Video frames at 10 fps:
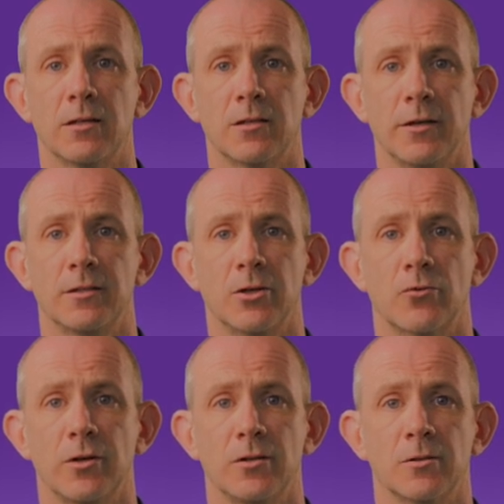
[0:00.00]
is 90
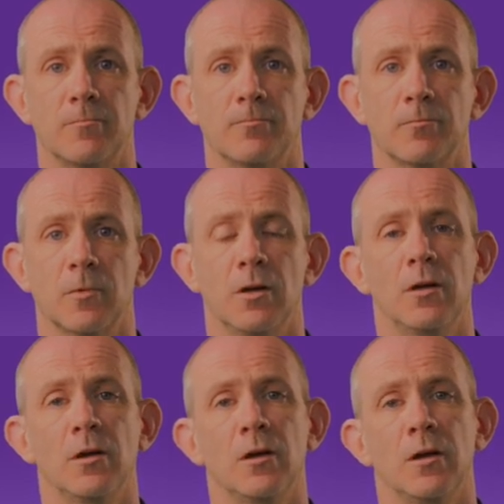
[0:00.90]
degrees.
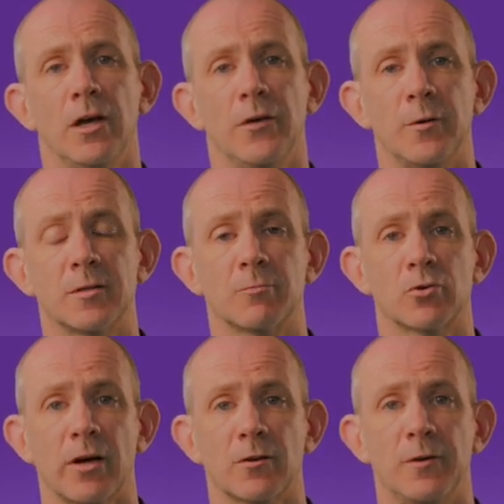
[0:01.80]
If we
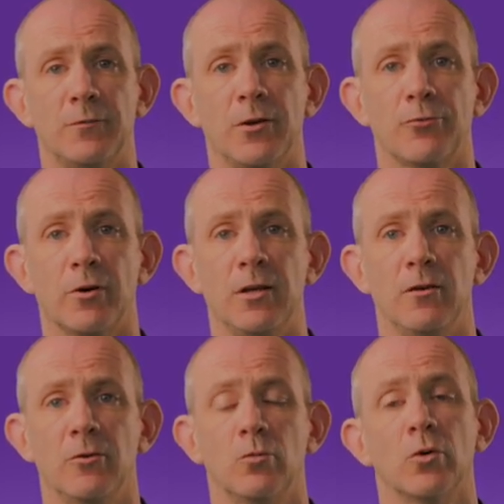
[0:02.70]
subtract 53,
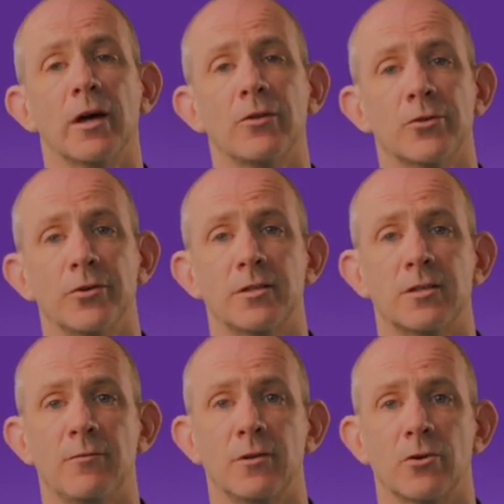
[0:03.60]
we'll get
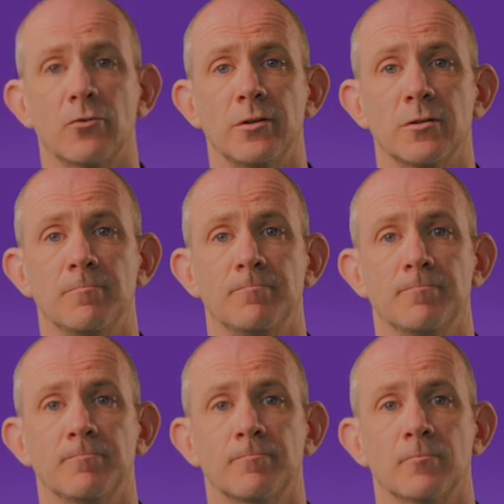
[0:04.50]
37 degrees,
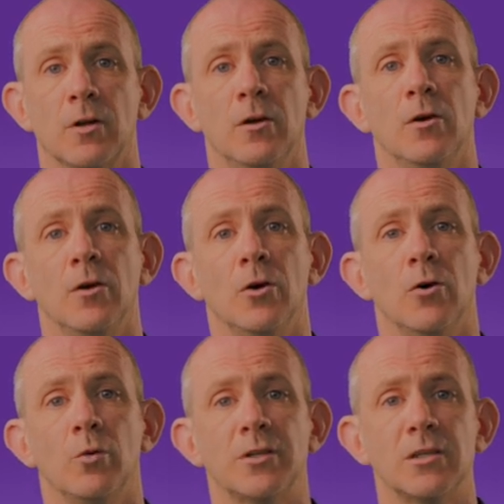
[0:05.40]

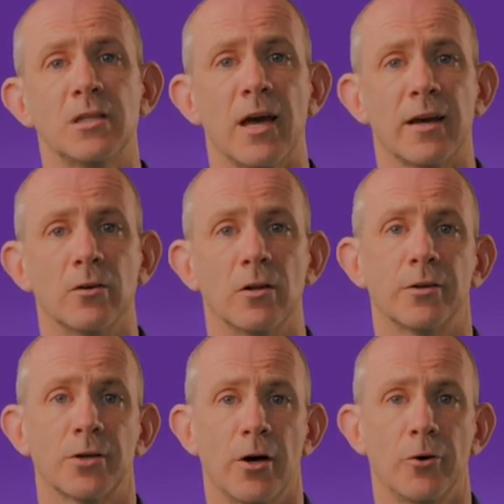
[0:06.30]
which is the angle
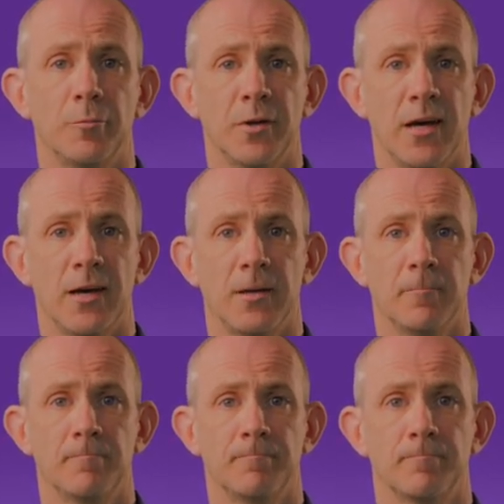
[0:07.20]
at OBA.
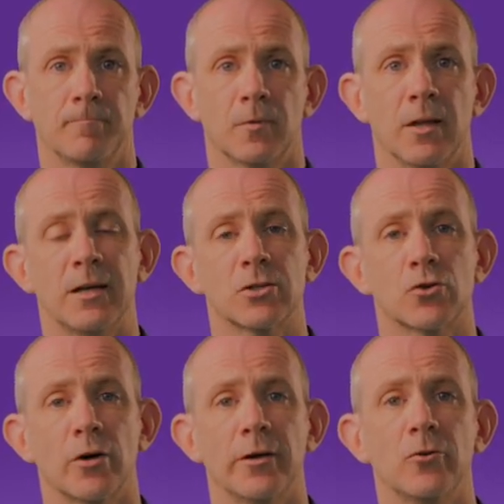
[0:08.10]
As
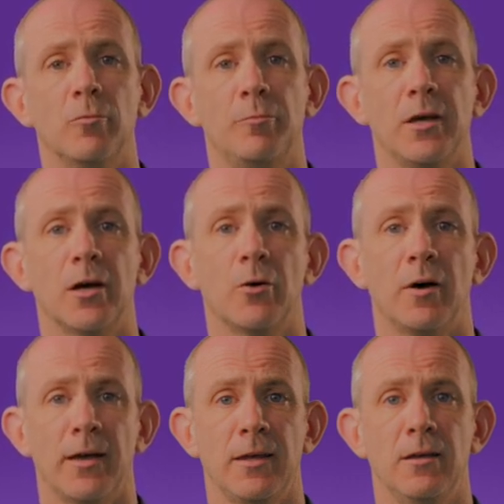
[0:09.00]
triangle
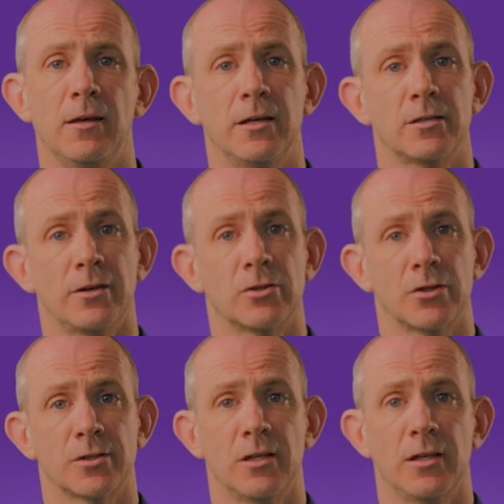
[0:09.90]
BOA is
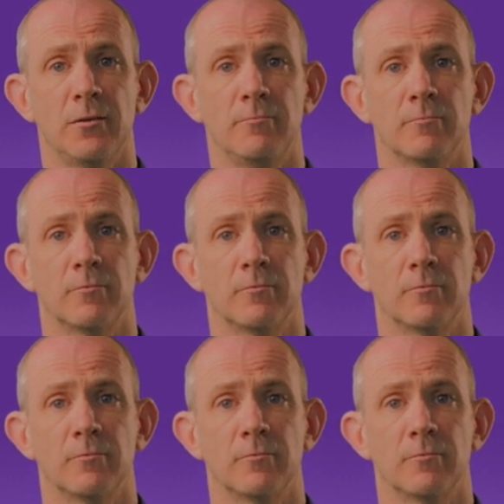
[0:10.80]
isoscelean,